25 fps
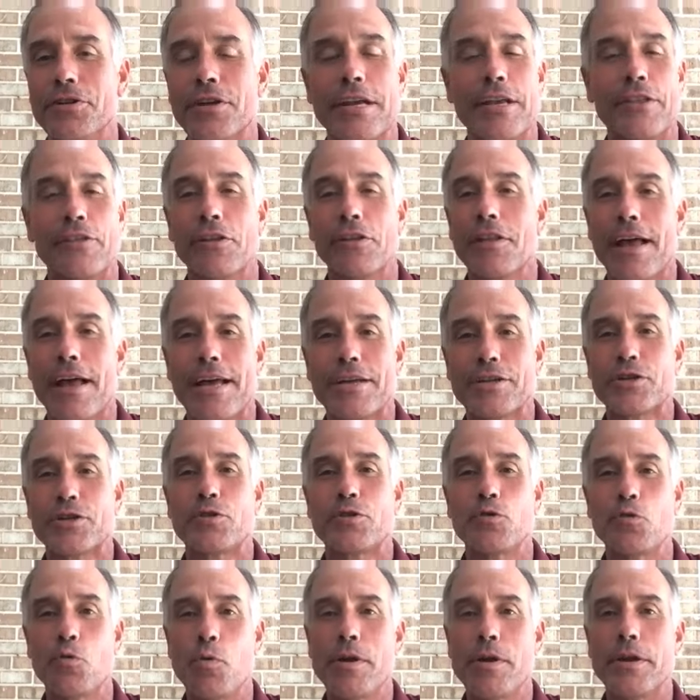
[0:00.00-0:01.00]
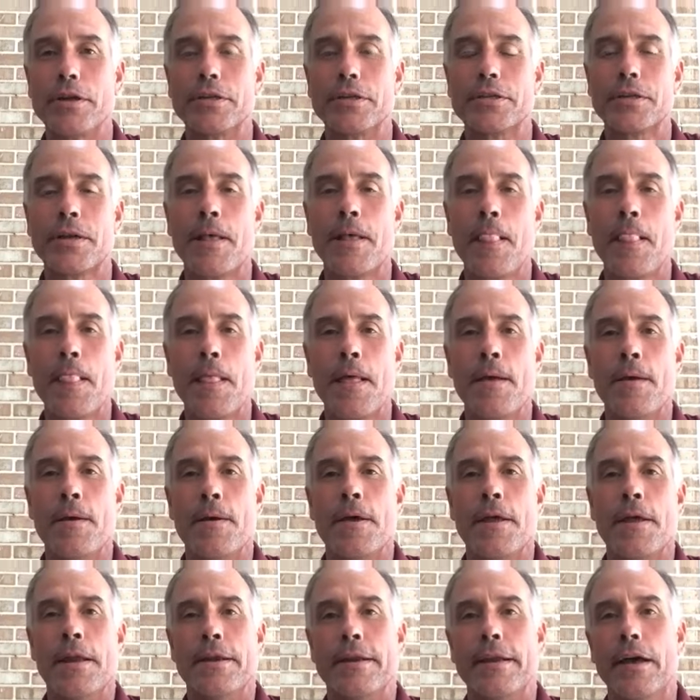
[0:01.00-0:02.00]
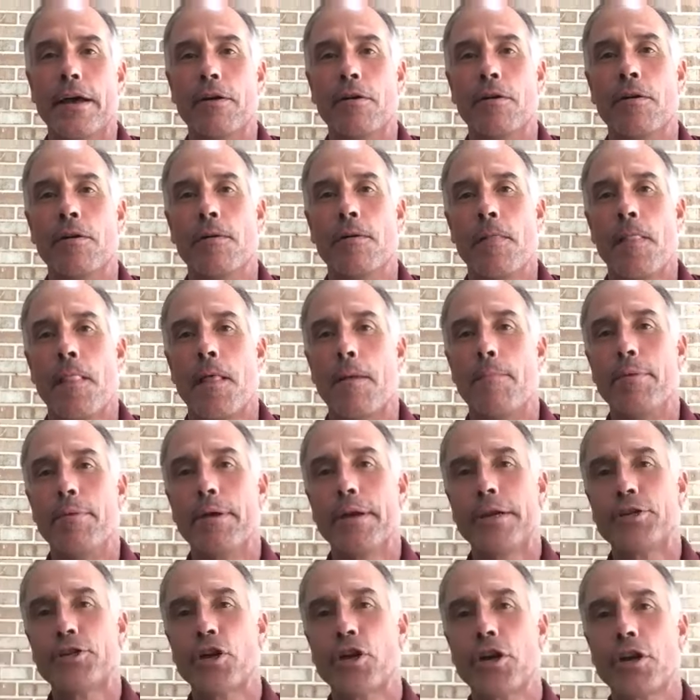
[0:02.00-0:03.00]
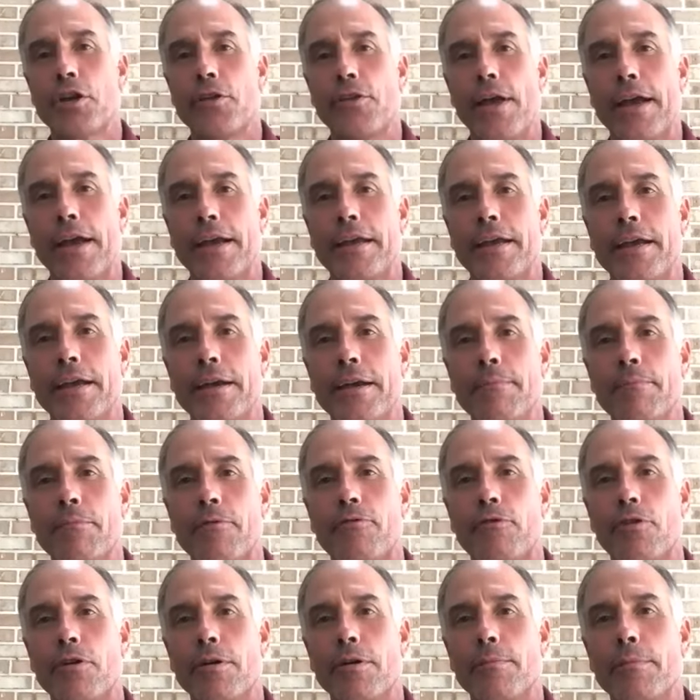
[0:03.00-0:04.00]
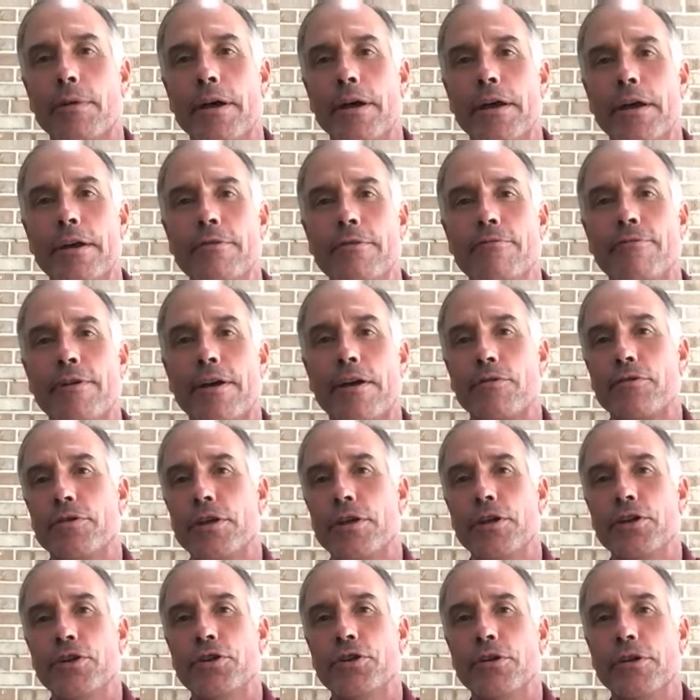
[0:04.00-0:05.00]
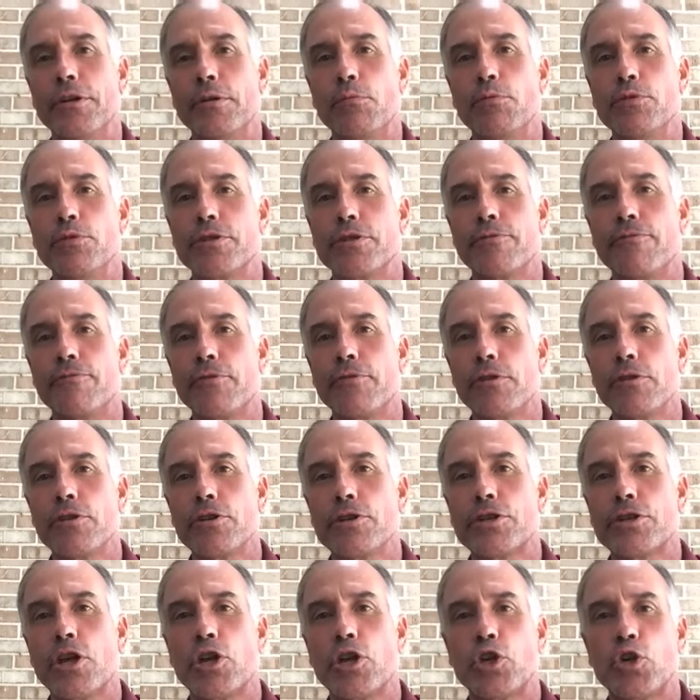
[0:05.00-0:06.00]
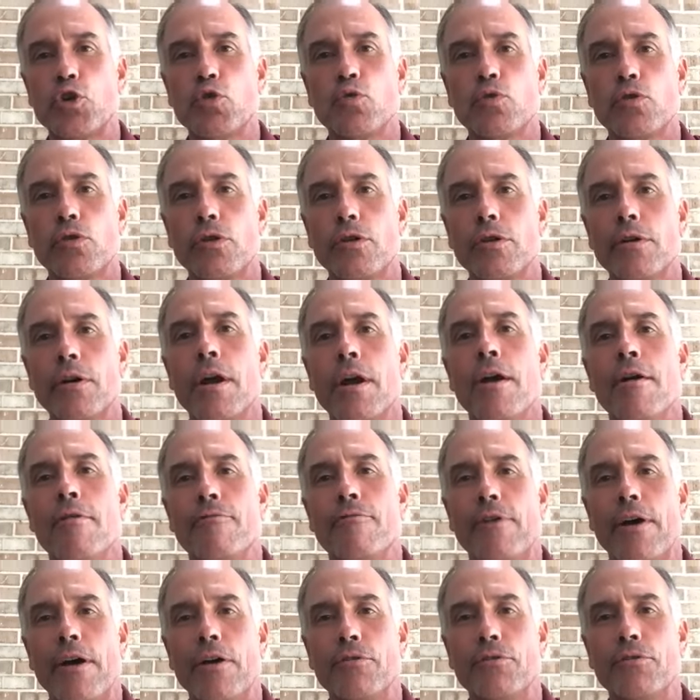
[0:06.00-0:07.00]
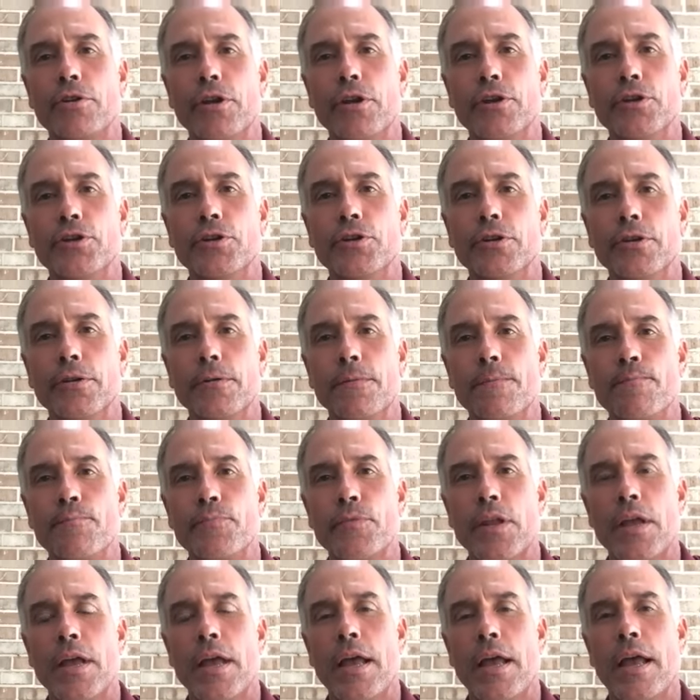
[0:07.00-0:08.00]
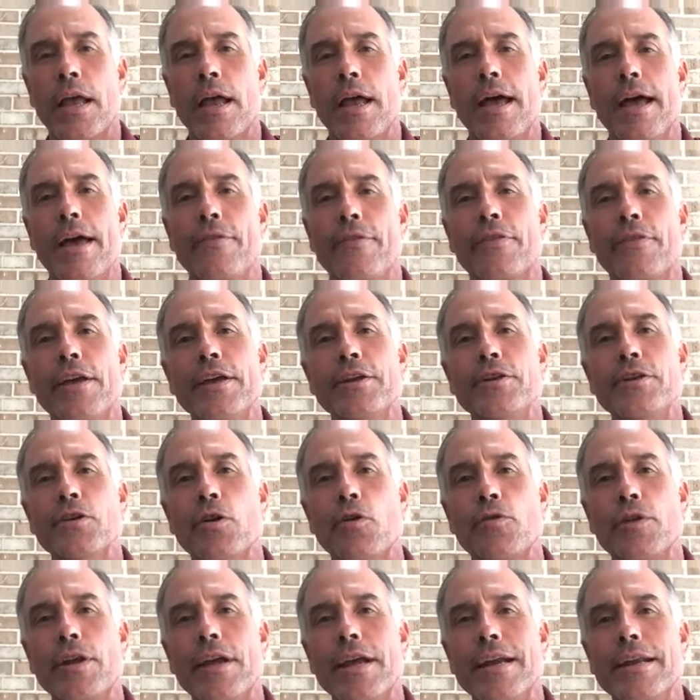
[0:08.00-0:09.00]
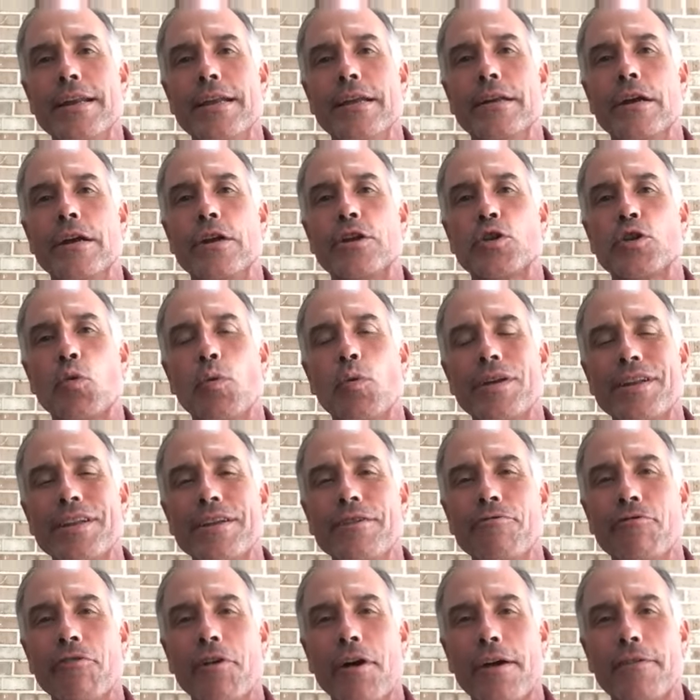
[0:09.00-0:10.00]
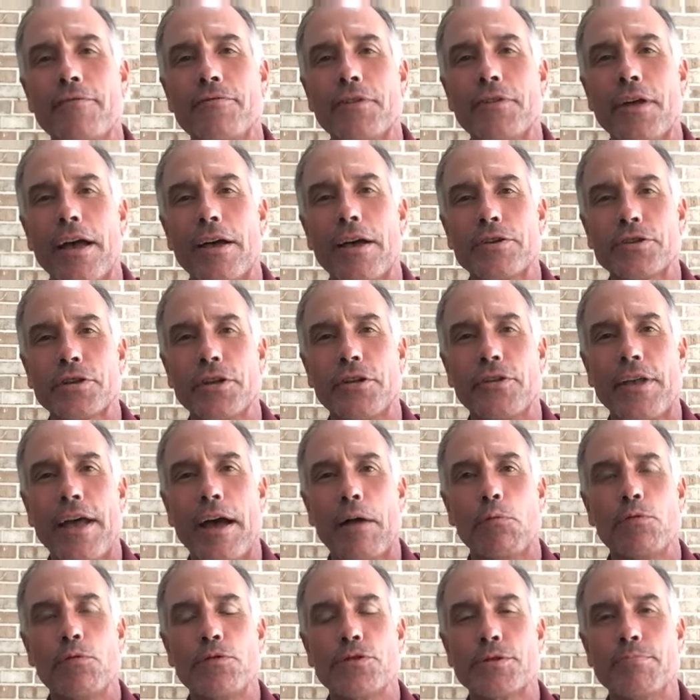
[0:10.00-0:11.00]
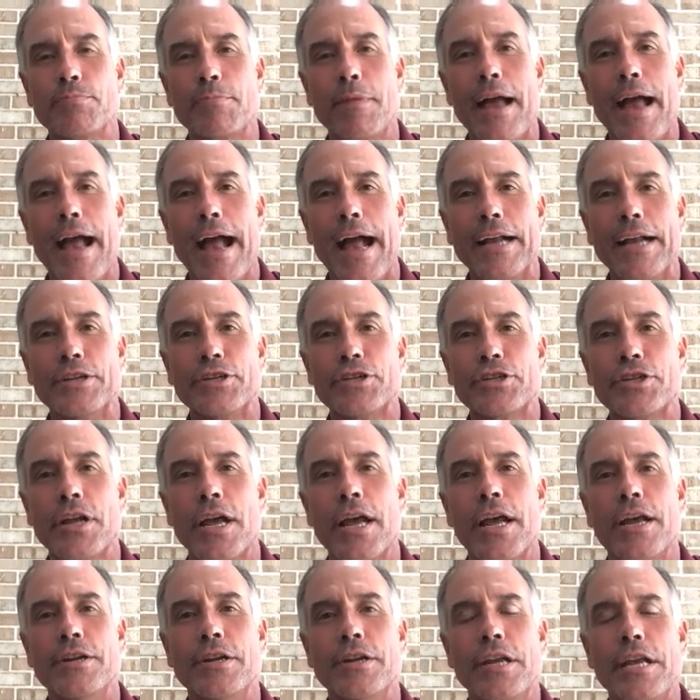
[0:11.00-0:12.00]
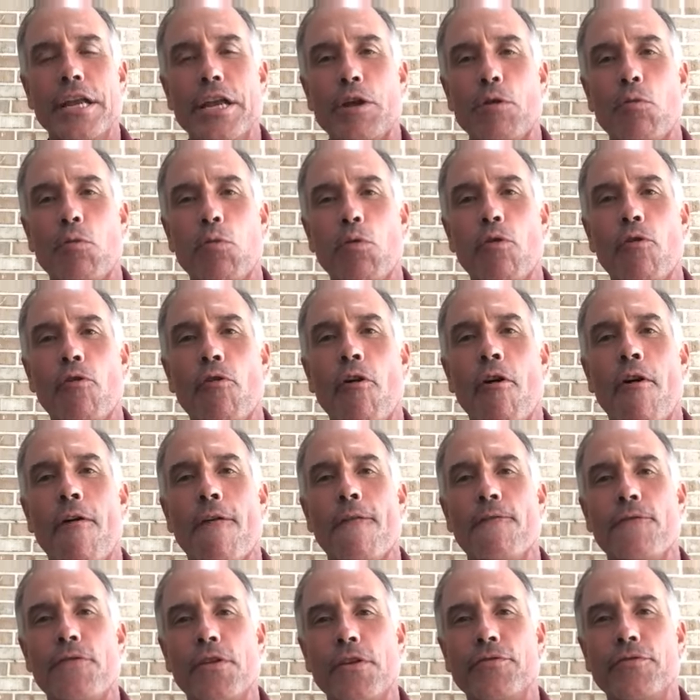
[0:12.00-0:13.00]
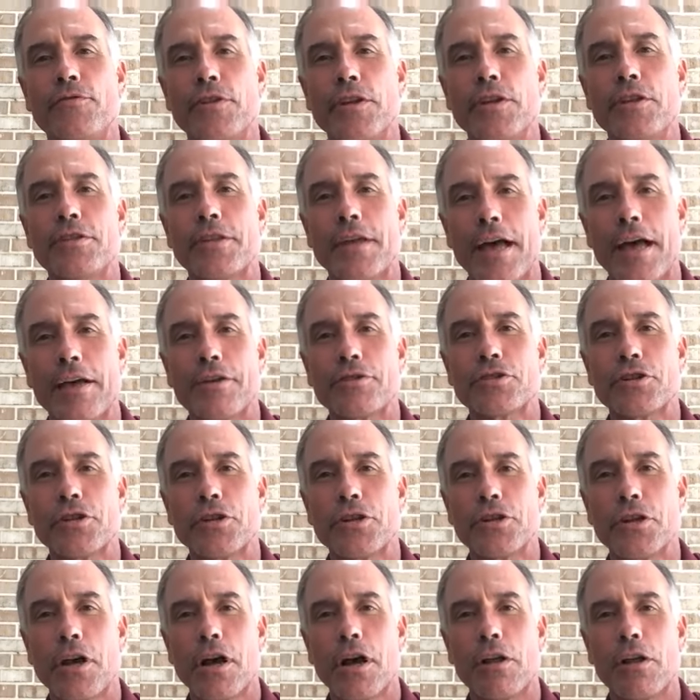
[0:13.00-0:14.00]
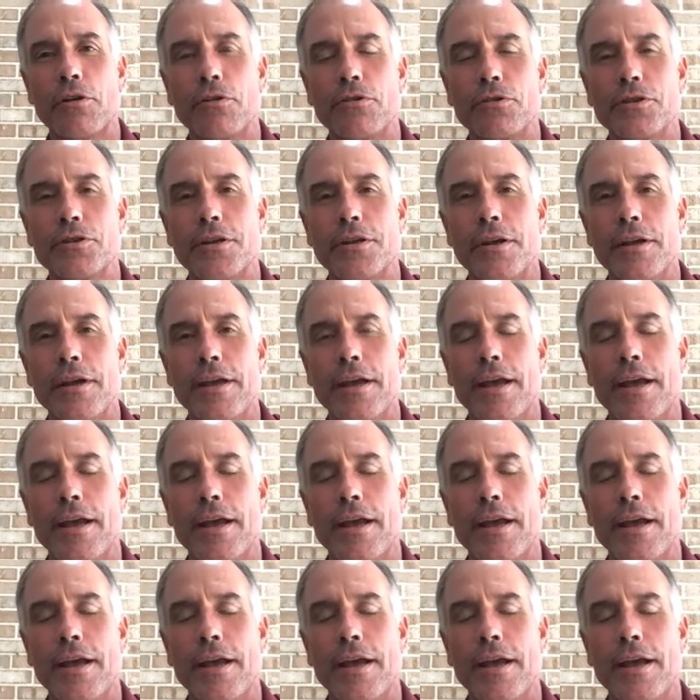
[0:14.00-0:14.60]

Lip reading: in the last 2 weeks. Now, a big chunk of that came from a foundation. It was the Phyllis Schooner Foundation, and they donated $25,000. That was matched to equal $50,000.